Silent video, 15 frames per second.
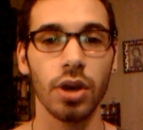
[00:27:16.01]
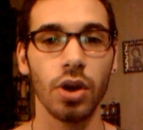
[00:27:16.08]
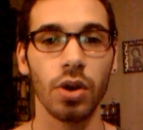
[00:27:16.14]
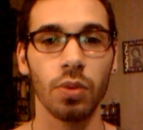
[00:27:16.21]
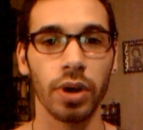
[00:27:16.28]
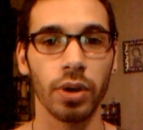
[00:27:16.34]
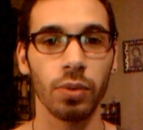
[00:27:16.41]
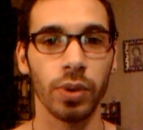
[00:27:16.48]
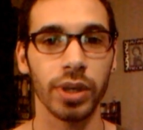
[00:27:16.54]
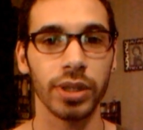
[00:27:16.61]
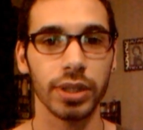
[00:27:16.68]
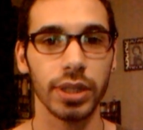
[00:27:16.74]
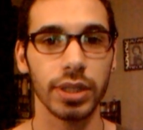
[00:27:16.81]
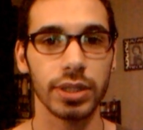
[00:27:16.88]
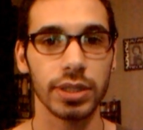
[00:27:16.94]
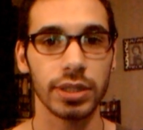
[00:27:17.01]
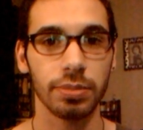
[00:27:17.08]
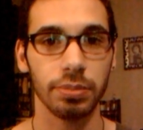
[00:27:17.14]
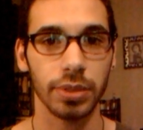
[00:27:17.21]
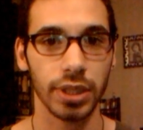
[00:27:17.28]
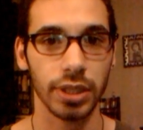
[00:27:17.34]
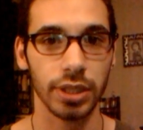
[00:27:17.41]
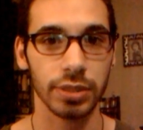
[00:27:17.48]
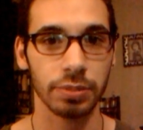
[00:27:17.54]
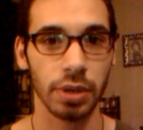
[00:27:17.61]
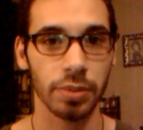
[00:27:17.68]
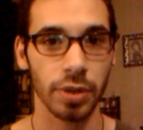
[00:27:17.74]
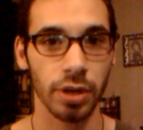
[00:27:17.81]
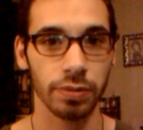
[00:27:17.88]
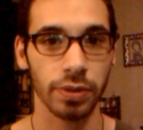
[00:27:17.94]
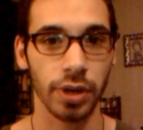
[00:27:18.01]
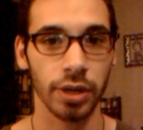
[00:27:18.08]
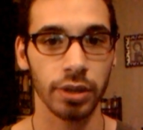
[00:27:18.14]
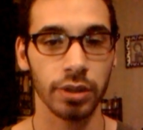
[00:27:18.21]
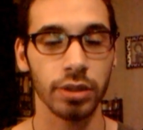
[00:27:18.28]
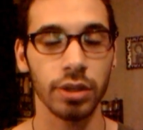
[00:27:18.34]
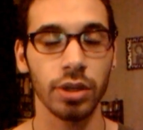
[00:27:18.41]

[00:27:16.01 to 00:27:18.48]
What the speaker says: where one leads to me, to my profile,